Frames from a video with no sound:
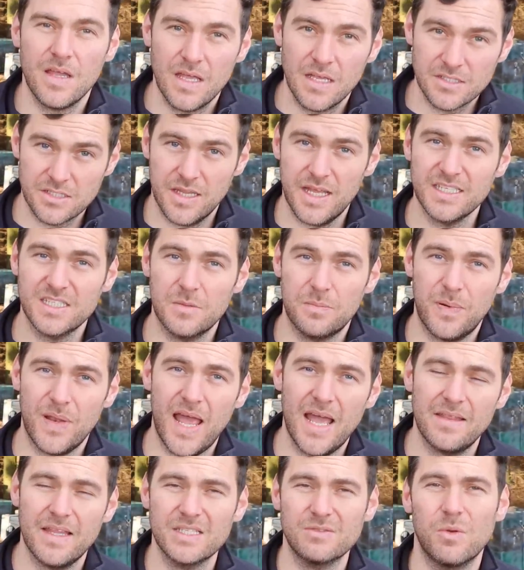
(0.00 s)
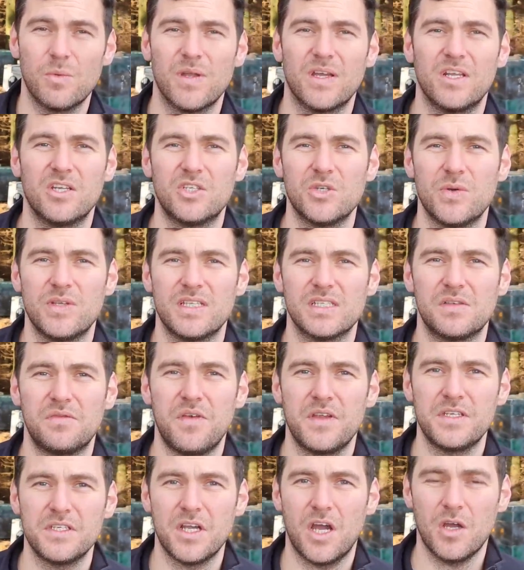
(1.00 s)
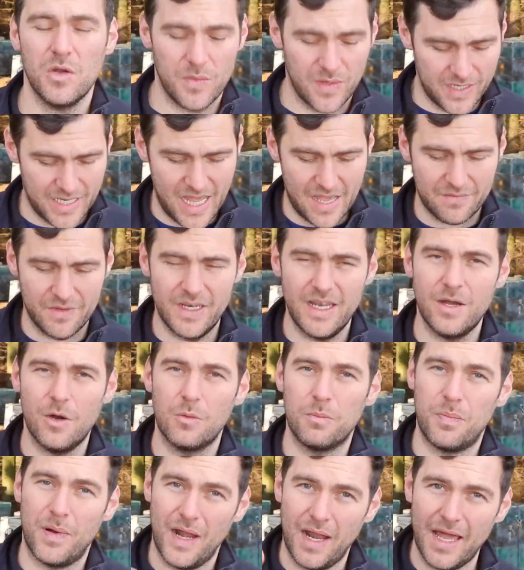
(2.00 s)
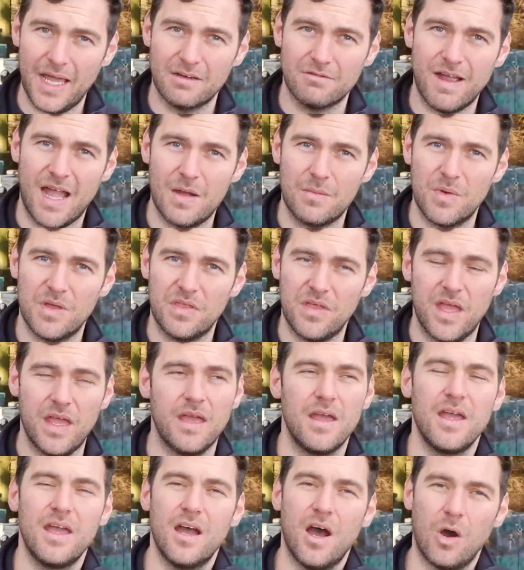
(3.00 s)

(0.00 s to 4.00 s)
So that's the plan, that's what we're going to do in this video. We're going to have a little play around with it.